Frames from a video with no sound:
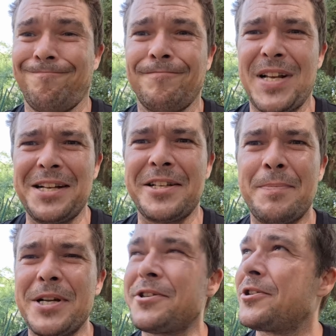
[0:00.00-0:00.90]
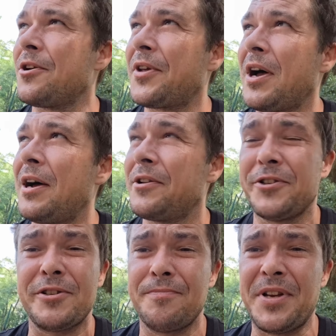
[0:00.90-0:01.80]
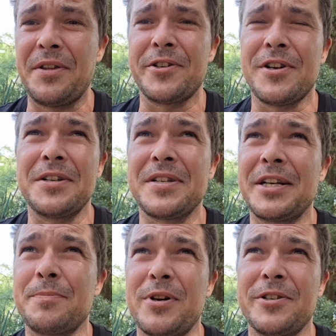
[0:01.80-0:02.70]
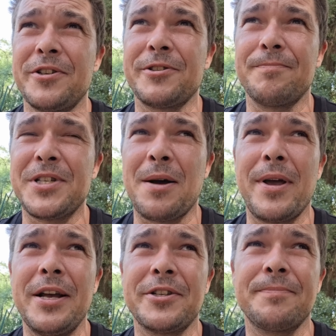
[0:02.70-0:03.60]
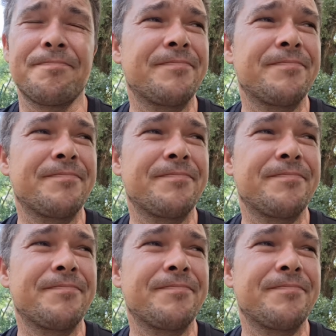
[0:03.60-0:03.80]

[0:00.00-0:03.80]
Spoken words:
Nasty business on the islands. Neither side takes prisoners. That's how it is.